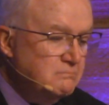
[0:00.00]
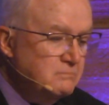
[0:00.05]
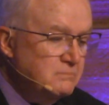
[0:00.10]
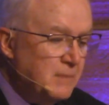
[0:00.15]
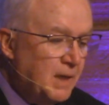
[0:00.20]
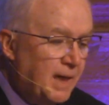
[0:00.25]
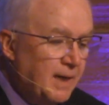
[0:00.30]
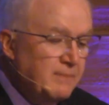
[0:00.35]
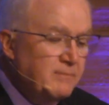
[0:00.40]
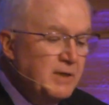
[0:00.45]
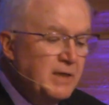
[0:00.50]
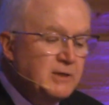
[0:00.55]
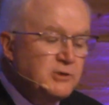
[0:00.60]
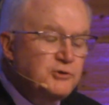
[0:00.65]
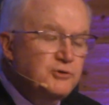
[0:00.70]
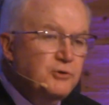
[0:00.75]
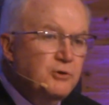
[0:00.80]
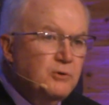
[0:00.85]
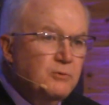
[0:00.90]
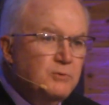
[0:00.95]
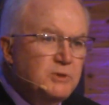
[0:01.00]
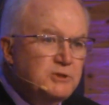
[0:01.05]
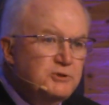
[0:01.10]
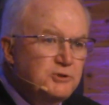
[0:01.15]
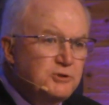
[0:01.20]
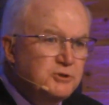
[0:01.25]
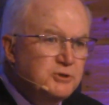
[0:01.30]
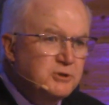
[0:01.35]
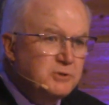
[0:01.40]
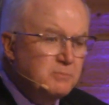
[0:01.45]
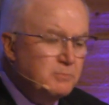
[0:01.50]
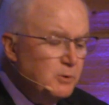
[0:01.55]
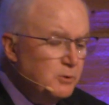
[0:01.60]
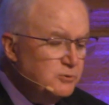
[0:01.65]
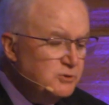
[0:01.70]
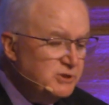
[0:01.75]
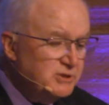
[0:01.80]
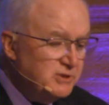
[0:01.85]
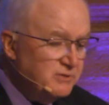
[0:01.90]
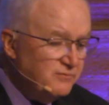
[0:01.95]
I'm not sure what you're
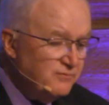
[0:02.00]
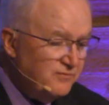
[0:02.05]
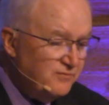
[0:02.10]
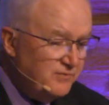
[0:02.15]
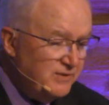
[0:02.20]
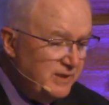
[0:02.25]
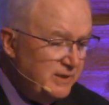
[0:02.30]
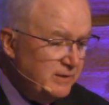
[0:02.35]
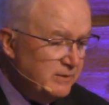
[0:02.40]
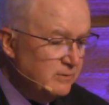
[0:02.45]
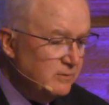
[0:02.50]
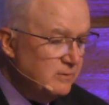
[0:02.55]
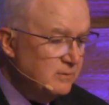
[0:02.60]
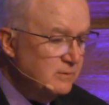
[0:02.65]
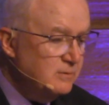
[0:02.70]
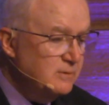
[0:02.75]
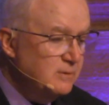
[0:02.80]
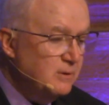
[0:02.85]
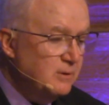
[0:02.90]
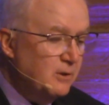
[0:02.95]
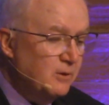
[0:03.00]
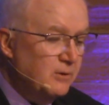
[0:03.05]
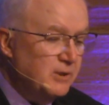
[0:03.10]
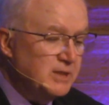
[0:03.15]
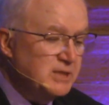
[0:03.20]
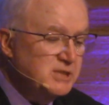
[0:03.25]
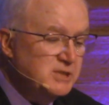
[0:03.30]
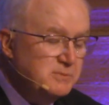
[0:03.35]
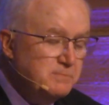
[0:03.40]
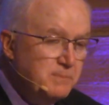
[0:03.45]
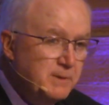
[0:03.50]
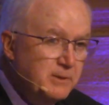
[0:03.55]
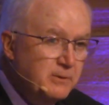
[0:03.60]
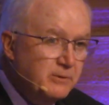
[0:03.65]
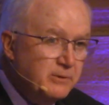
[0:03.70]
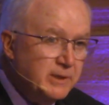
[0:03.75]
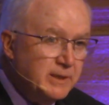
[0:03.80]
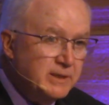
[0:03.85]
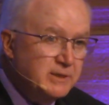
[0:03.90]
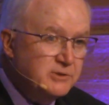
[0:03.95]
supposed to feel or
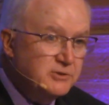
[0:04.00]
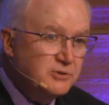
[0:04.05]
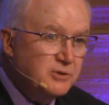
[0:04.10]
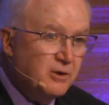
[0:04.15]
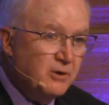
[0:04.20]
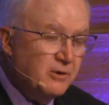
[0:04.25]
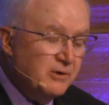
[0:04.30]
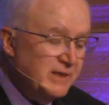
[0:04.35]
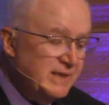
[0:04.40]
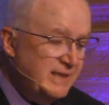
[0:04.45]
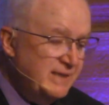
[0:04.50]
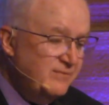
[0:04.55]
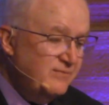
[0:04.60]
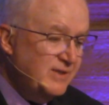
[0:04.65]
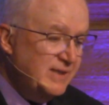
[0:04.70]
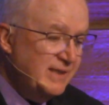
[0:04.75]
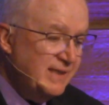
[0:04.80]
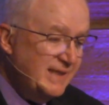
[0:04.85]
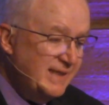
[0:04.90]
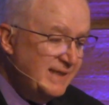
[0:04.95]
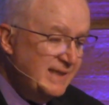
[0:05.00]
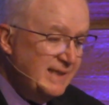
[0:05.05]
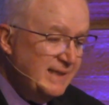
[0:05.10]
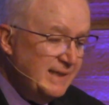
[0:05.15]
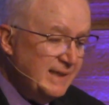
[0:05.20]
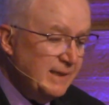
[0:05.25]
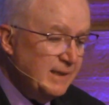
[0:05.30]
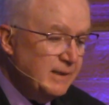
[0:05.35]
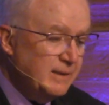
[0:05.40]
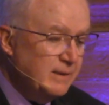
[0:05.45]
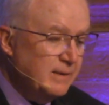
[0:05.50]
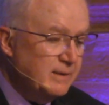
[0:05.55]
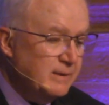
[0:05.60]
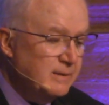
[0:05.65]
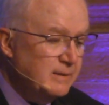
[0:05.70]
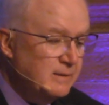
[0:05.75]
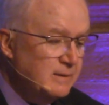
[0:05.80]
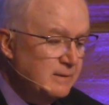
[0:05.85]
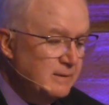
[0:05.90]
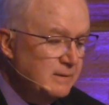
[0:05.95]
experience or even think
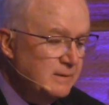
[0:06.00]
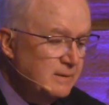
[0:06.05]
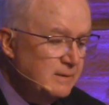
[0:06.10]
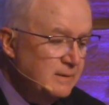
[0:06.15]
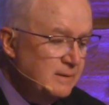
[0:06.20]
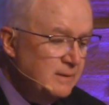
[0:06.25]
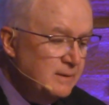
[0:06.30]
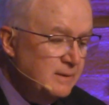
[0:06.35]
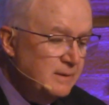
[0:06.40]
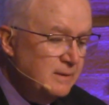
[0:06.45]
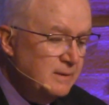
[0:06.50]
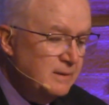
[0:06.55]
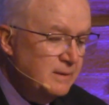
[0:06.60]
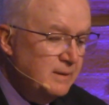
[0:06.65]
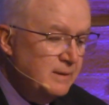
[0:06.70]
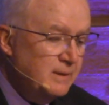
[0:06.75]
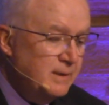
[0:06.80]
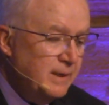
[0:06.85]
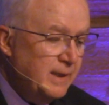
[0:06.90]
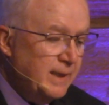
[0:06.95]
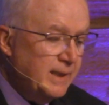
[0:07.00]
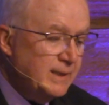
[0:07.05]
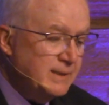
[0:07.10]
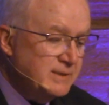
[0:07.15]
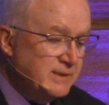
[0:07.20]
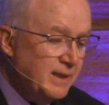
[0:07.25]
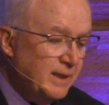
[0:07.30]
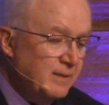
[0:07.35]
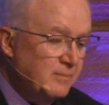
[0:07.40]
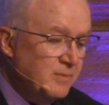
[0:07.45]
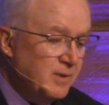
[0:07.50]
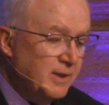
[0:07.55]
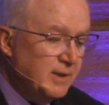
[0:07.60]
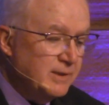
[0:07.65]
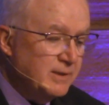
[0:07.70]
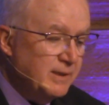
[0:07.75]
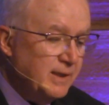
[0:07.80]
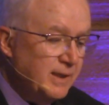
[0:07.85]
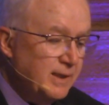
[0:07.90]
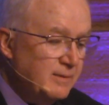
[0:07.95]
at a time
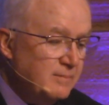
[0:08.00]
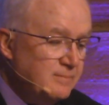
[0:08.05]
like that.